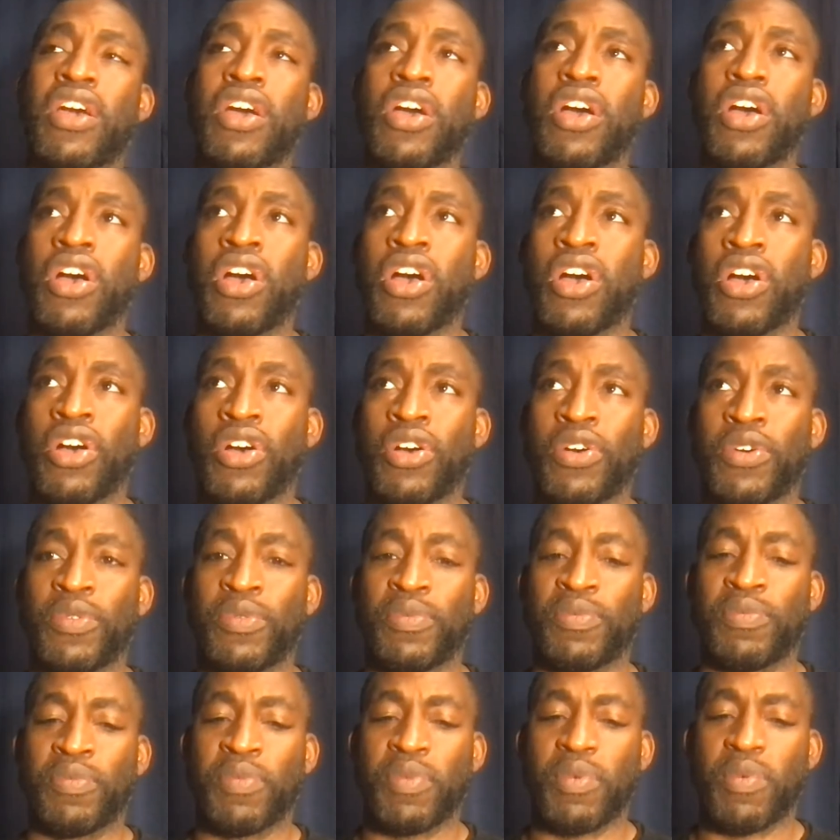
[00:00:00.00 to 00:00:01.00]

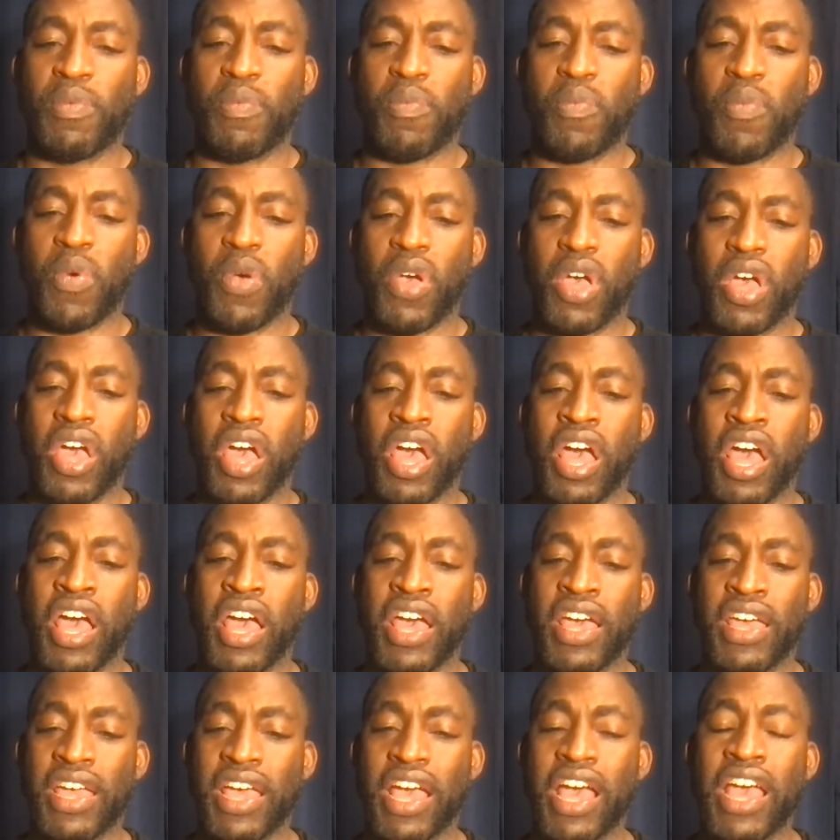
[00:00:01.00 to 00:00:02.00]
um
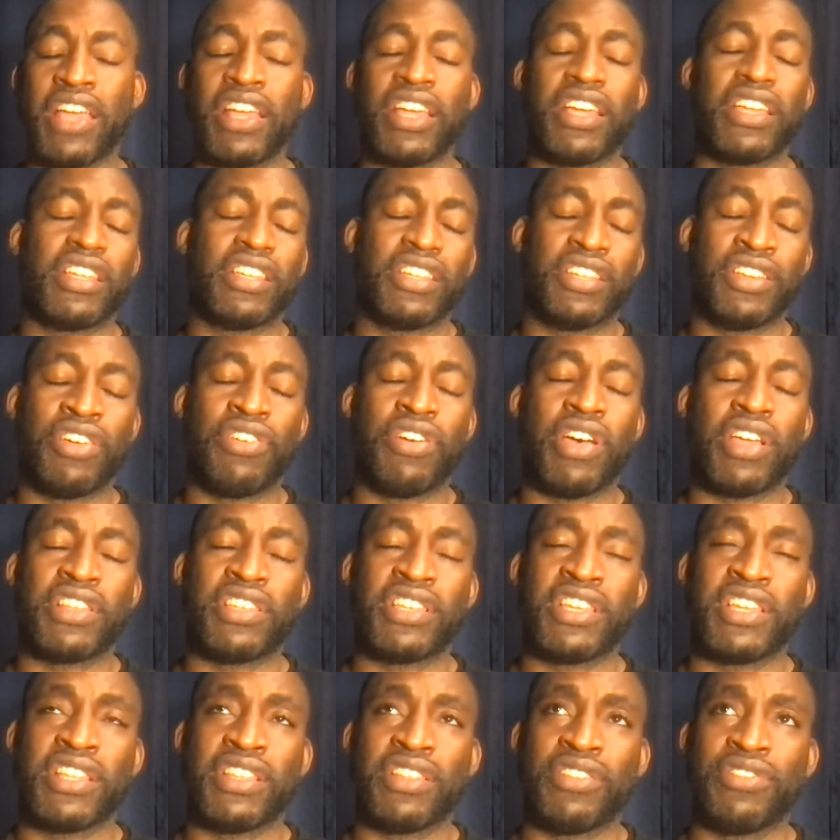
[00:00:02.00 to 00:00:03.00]
I
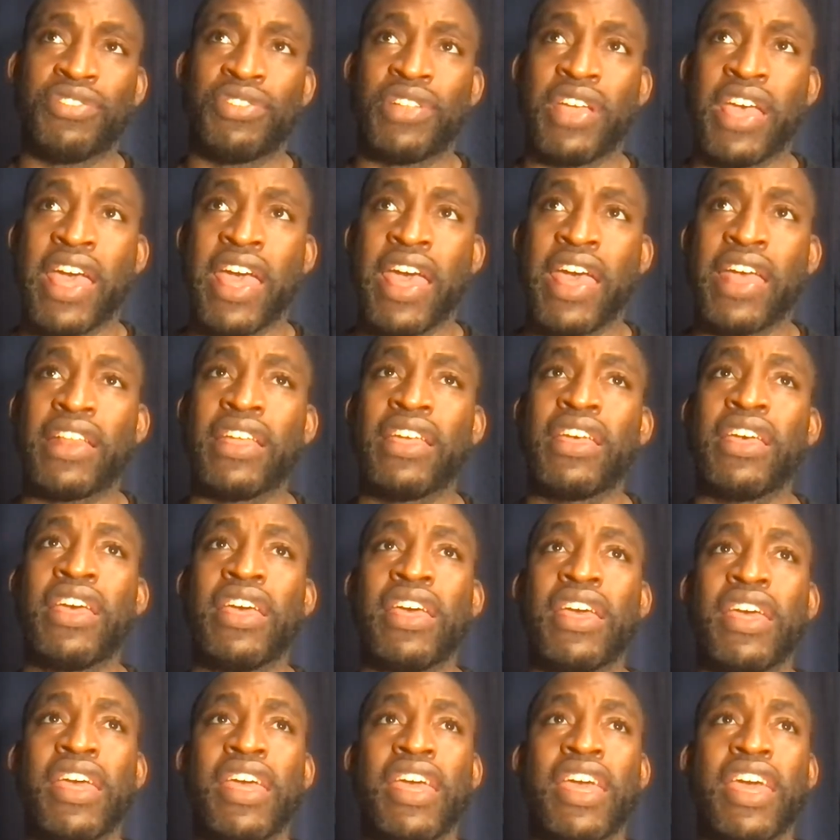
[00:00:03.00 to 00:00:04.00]
tend to do that.
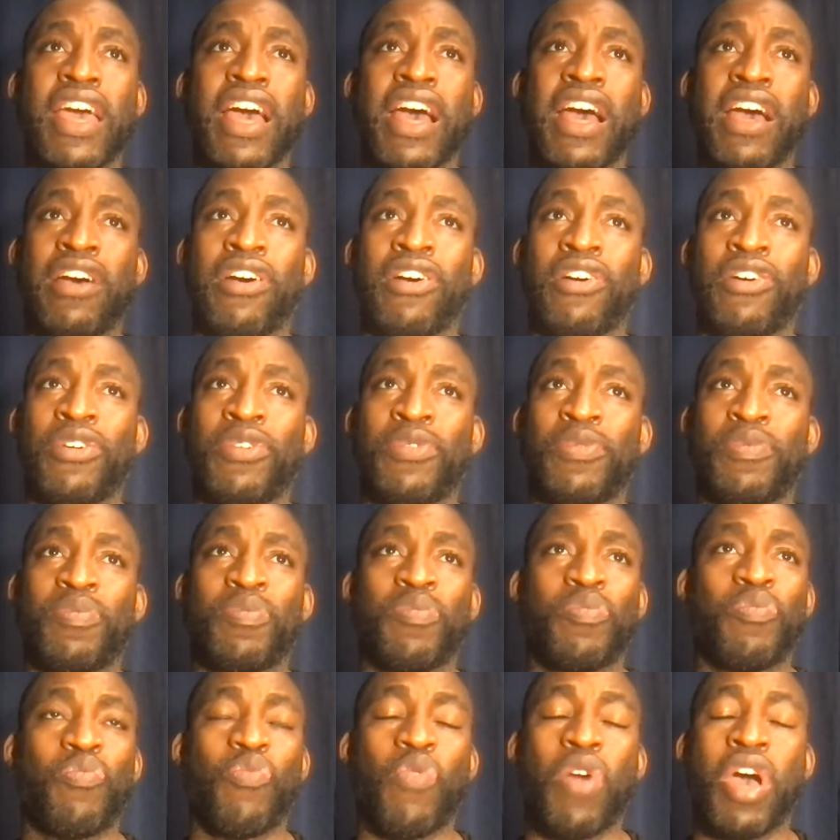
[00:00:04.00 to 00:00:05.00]

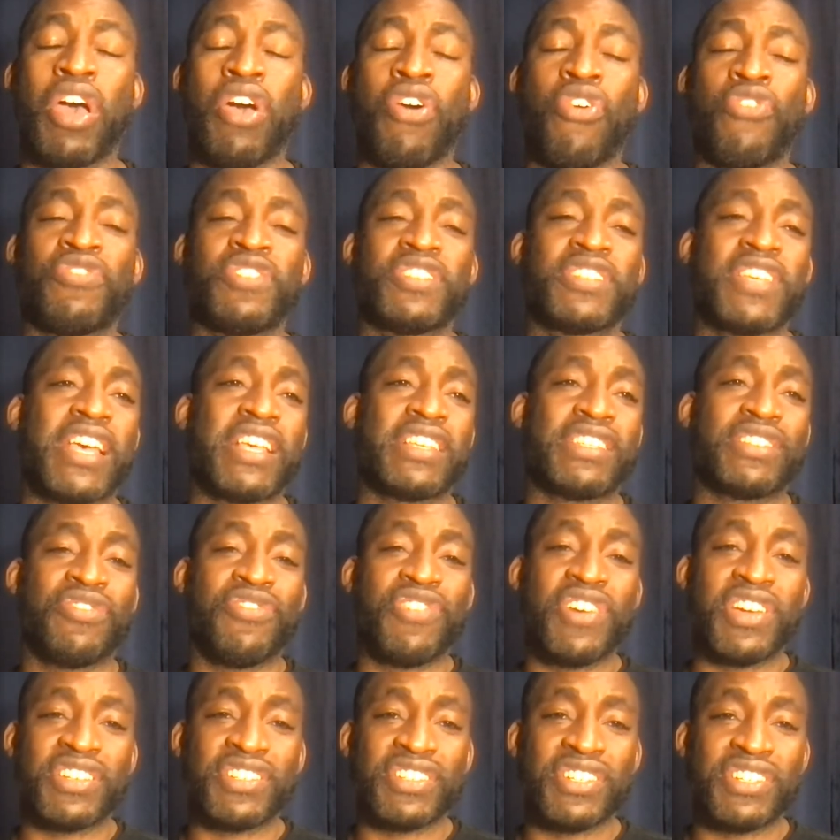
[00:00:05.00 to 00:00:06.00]
I always ask
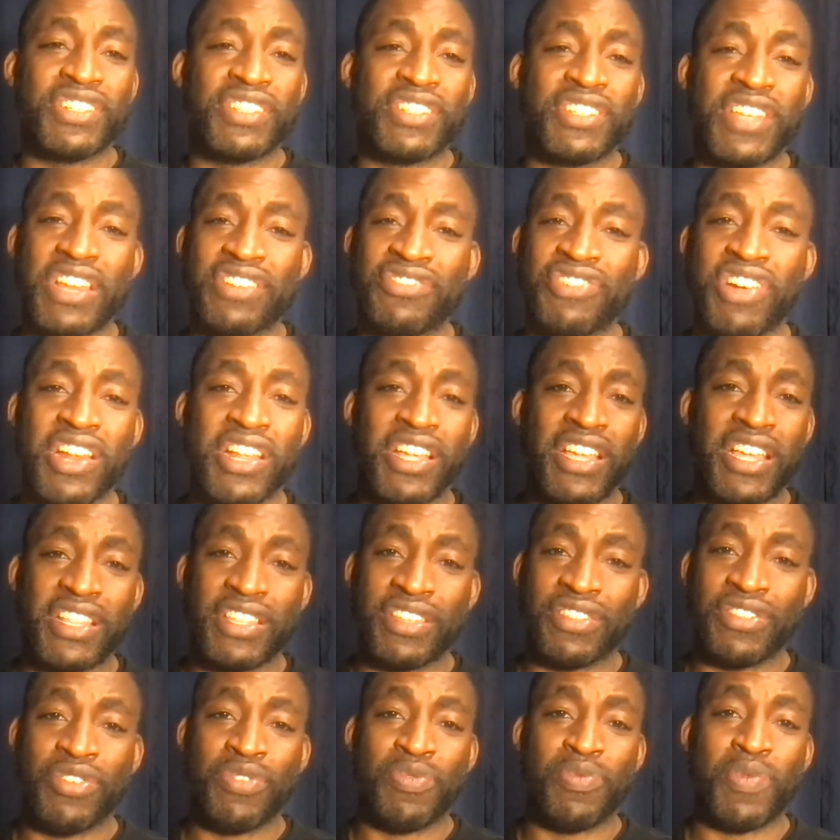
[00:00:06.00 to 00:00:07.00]
questions. I try to get to
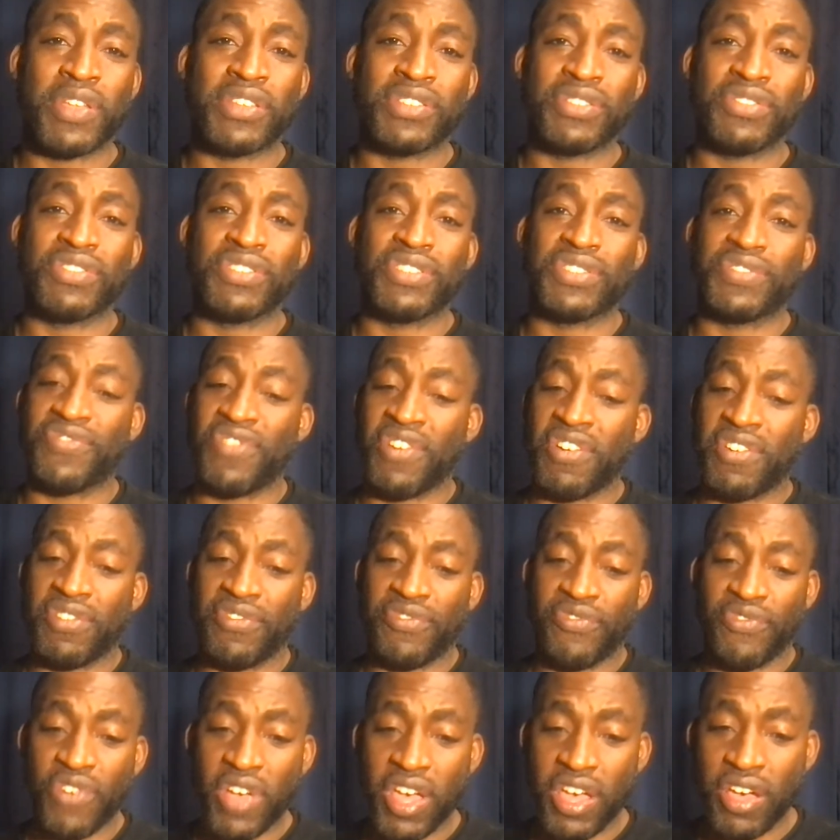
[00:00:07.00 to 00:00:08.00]
know my students very
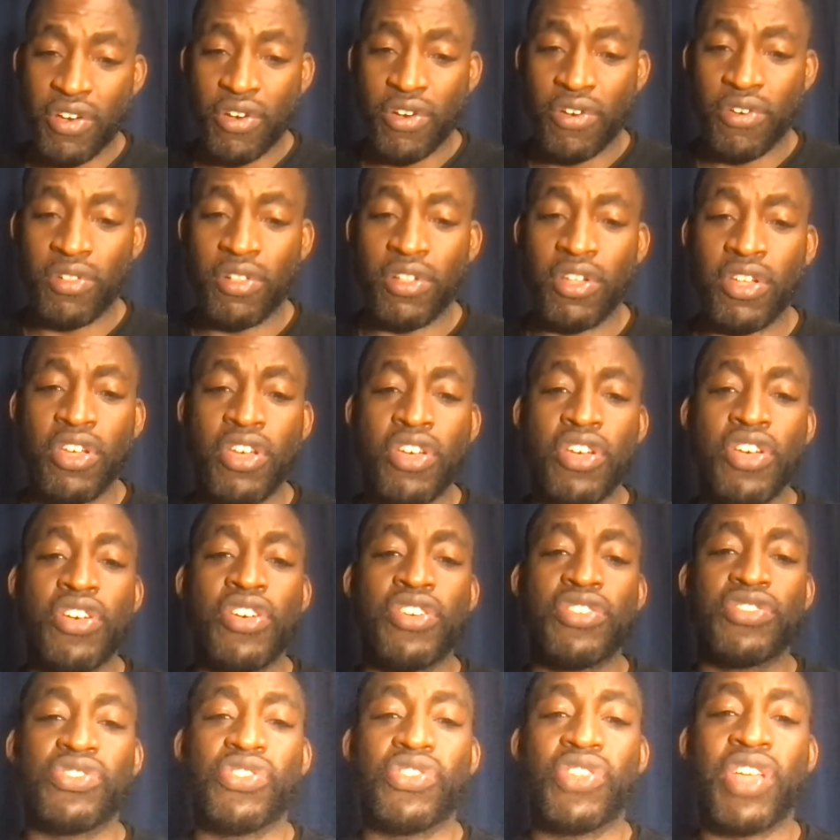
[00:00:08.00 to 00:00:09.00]
well
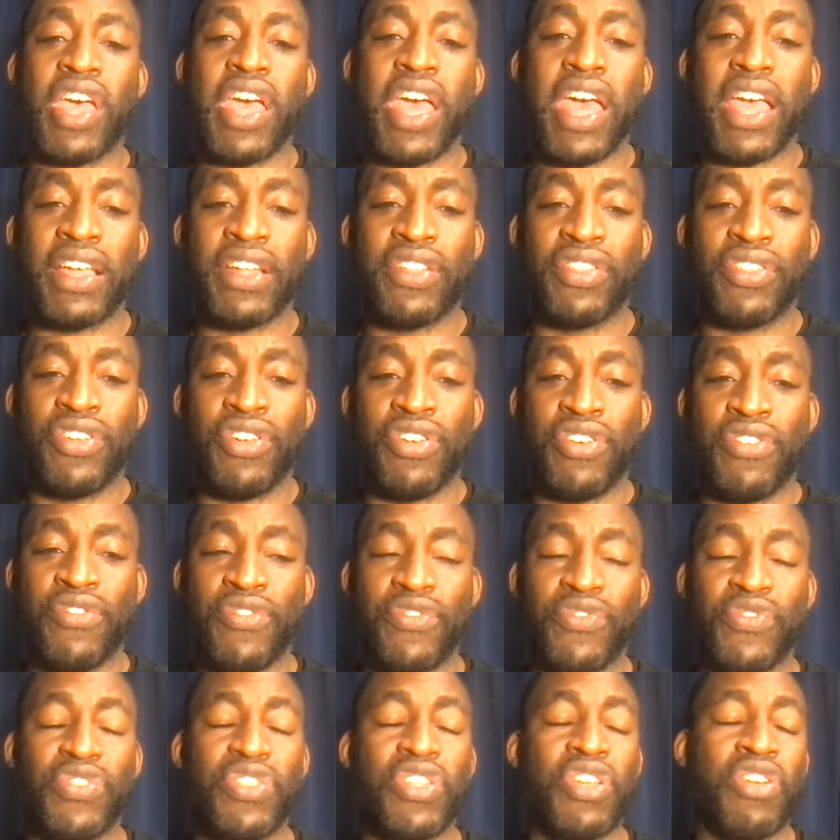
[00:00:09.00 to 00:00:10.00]
so that I can
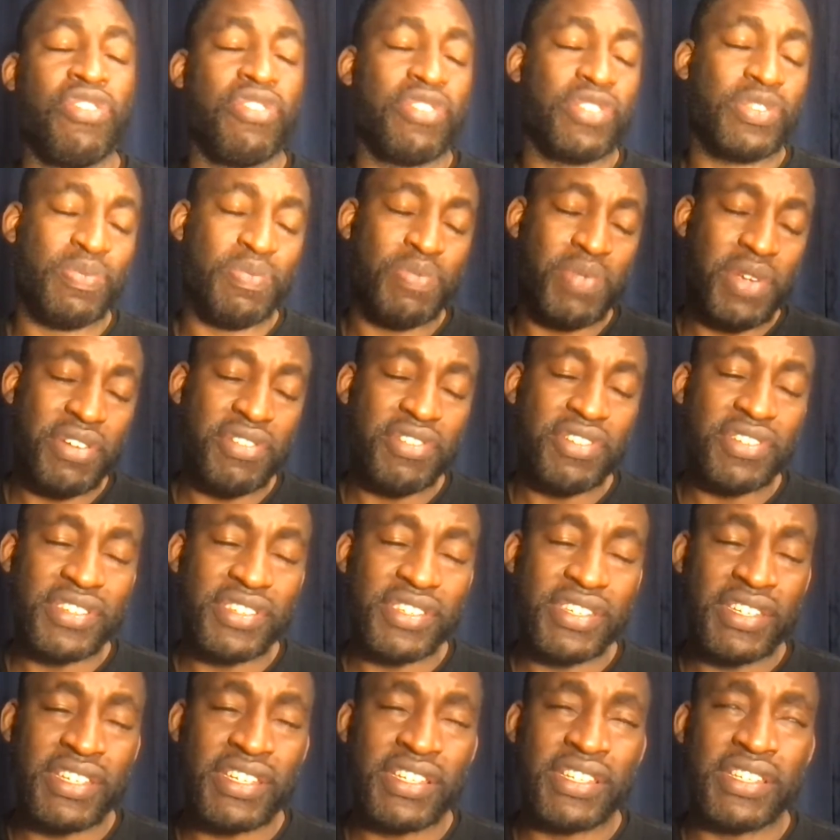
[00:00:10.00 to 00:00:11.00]
learn their
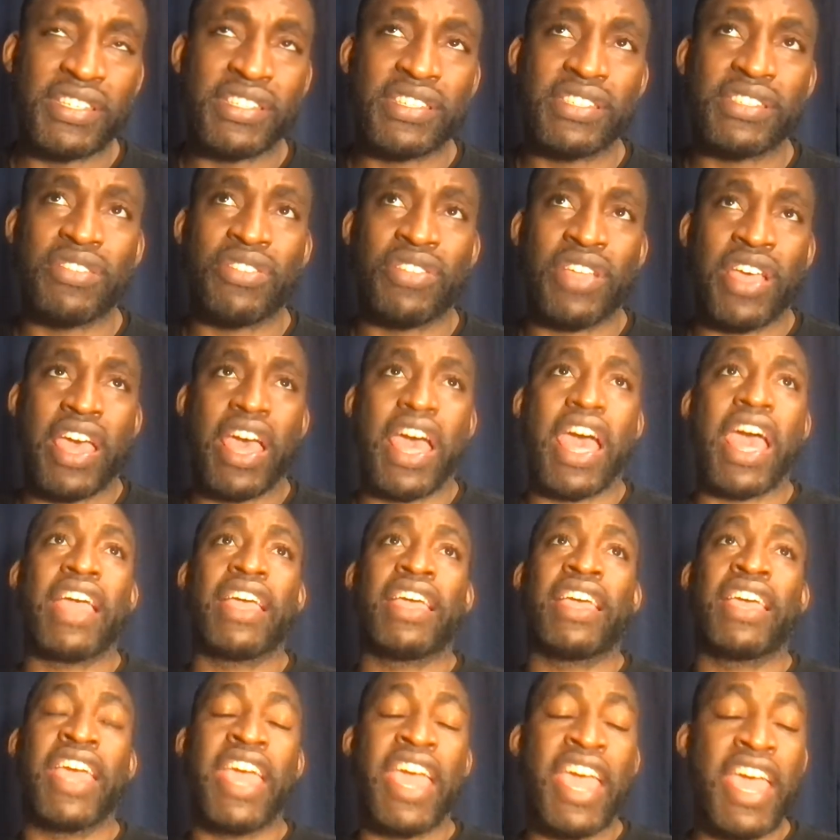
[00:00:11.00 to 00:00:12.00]
experiences so that I
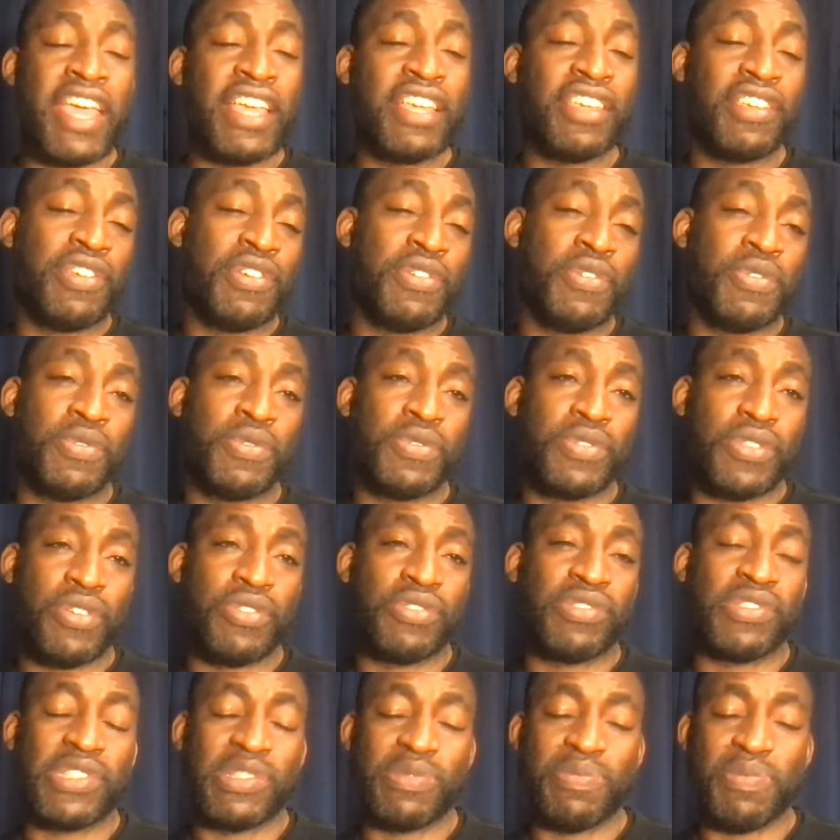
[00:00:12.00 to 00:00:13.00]
can use those
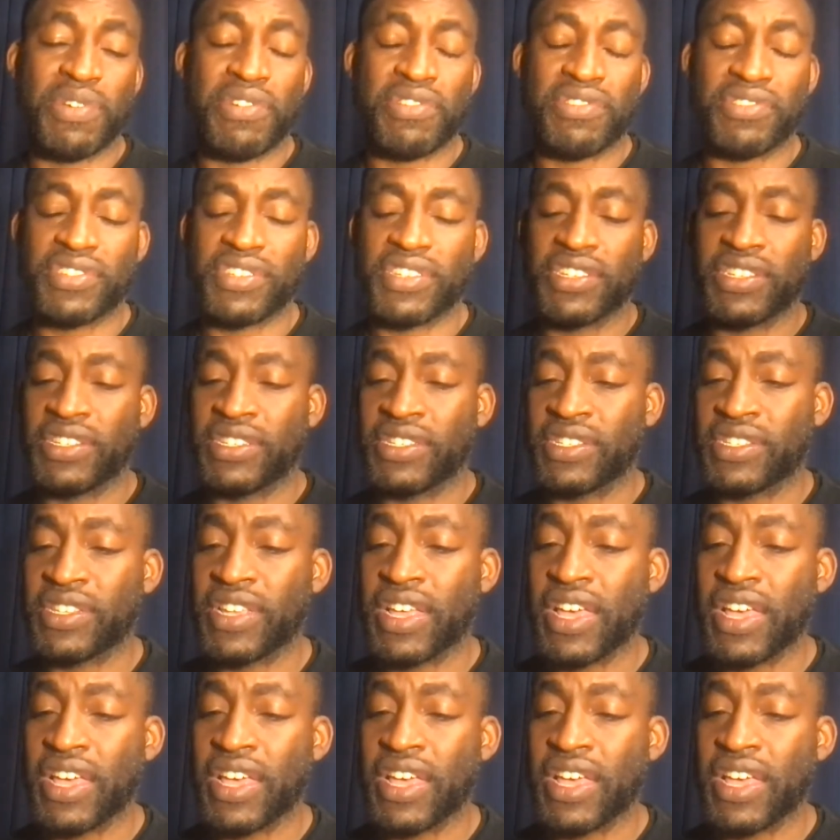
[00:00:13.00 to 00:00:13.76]
experiences